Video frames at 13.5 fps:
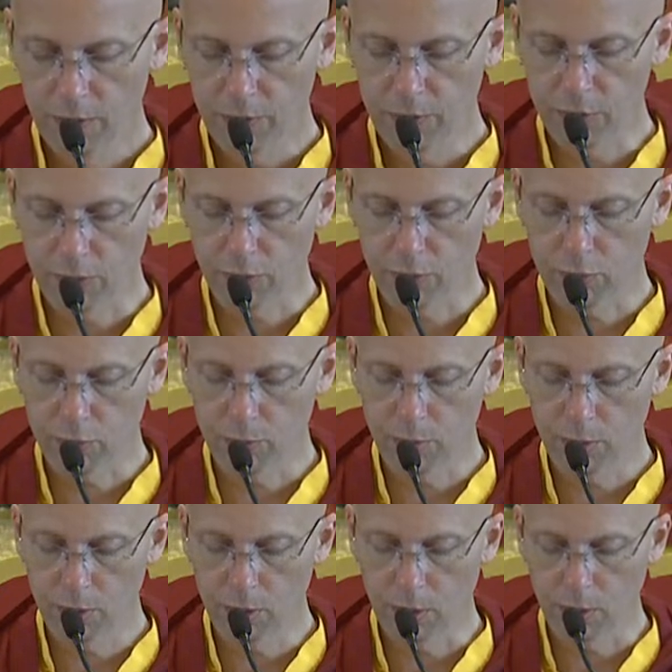the gifts are
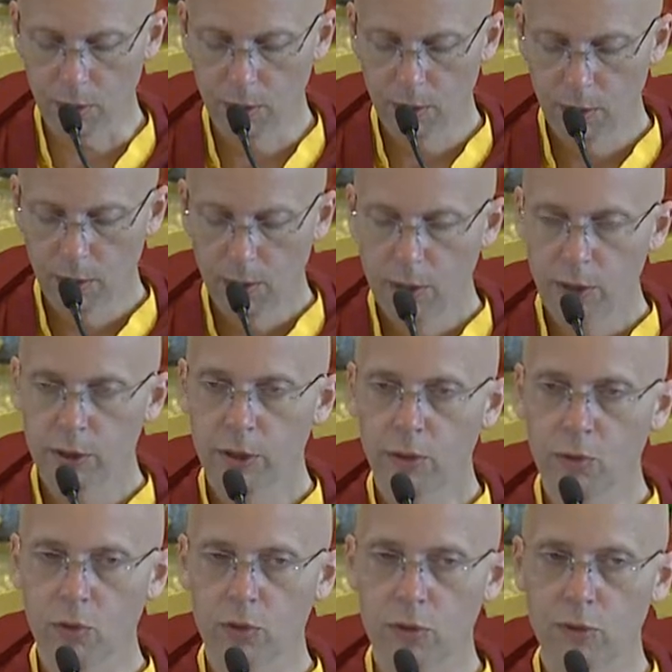superior. In other
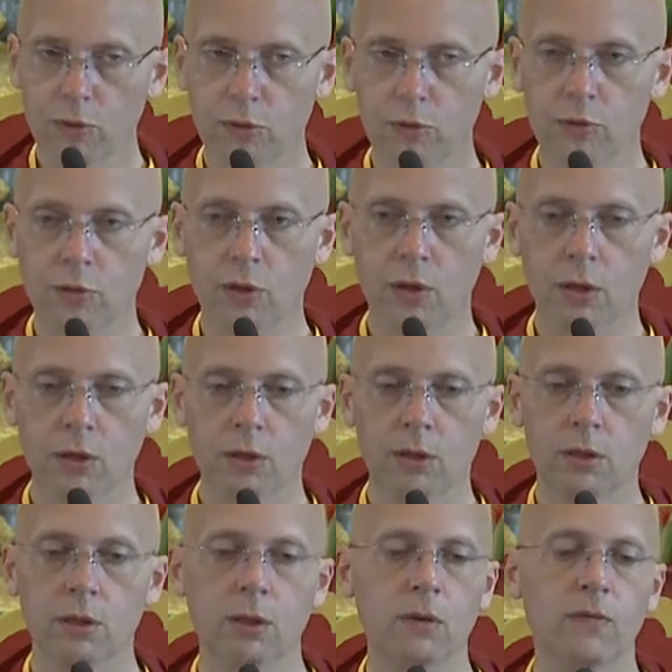words, this is saying that
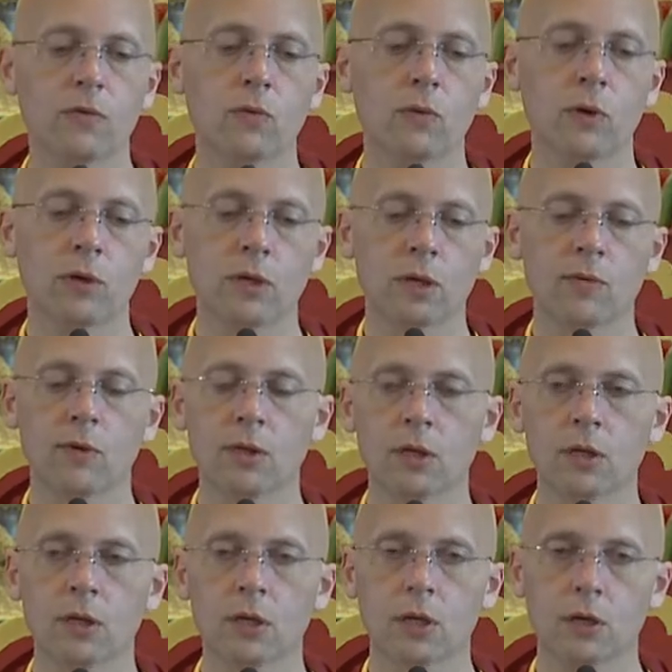if you are giving the
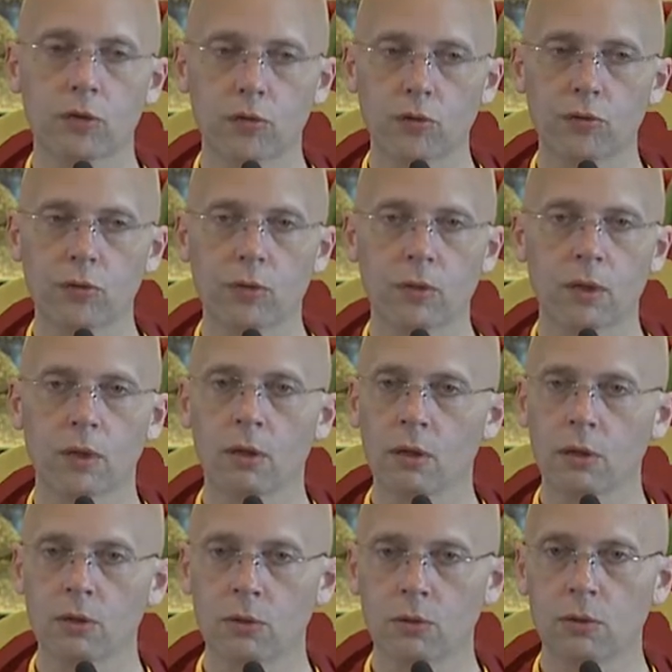nicest
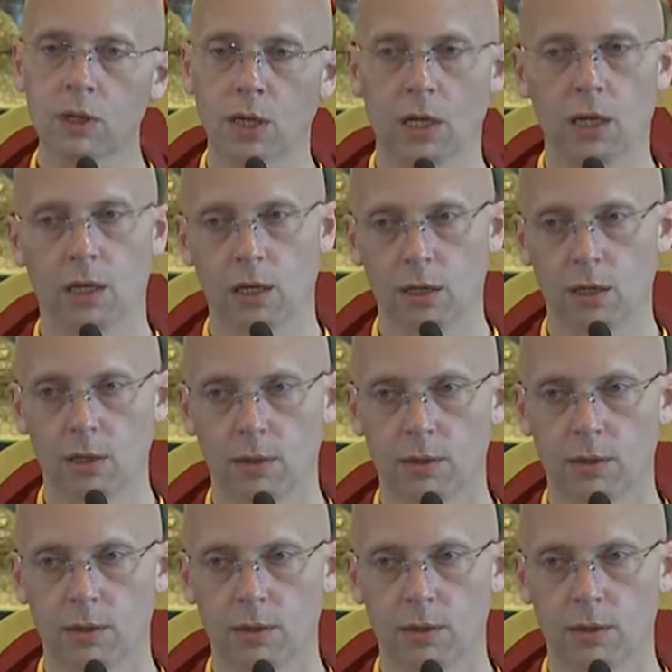thing you can,